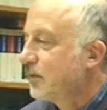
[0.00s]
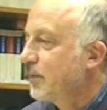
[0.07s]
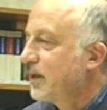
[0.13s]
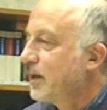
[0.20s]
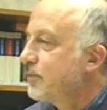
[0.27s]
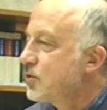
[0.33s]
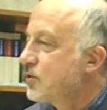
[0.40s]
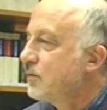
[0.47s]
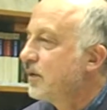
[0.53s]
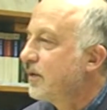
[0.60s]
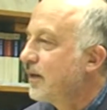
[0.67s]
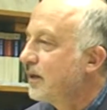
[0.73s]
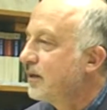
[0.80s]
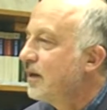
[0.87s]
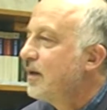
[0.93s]
but I'm sure
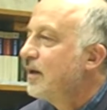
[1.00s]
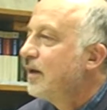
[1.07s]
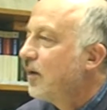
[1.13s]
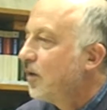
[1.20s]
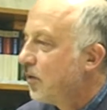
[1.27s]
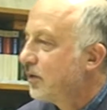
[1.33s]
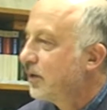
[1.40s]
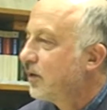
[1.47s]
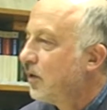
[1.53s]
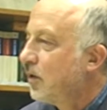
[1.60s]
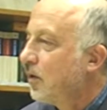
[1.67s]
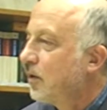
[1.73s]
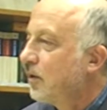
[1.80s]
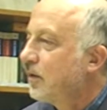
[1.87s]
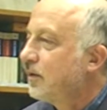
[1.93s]
that all in
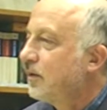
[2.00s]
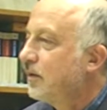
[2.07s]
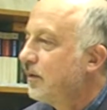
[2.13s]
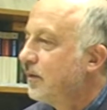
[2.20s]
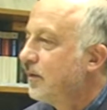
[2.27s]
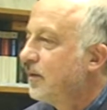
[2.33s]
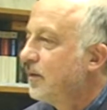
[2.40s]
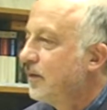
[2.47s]
all,